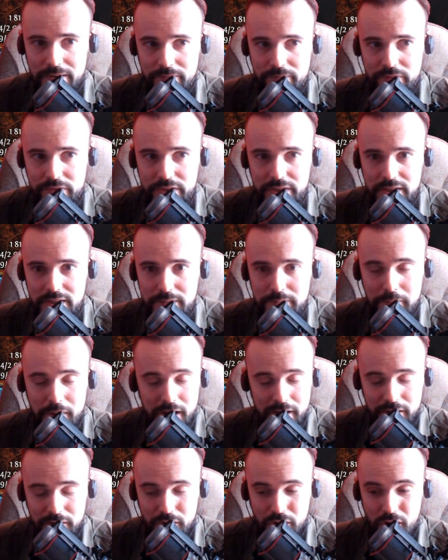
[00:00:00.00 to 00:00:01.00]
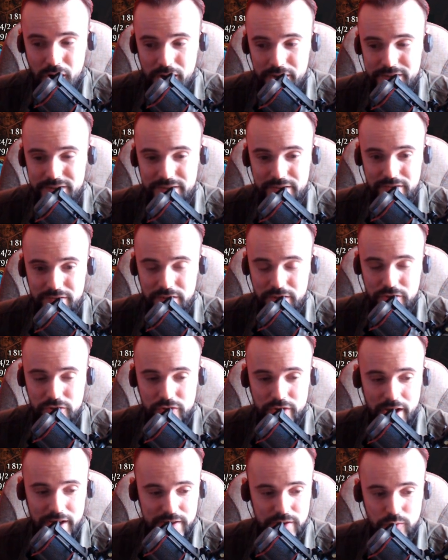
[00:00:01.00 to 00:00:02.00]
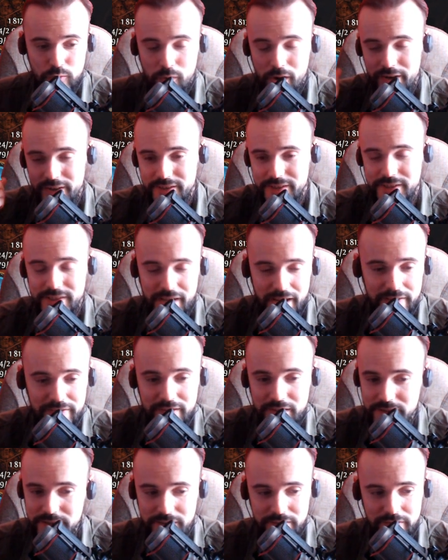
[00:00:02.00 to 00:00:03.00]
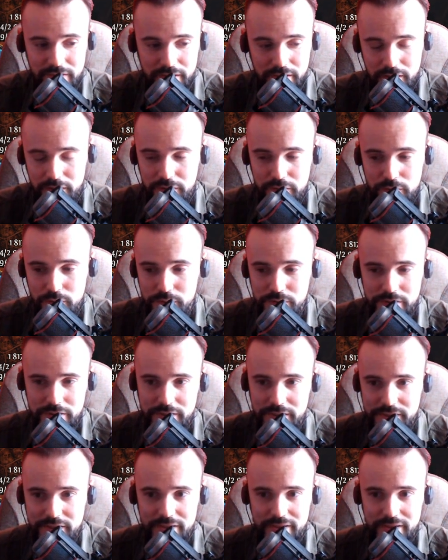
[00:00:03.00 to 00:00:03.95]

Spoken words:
the mana cost, there's just one ascendancy that can use this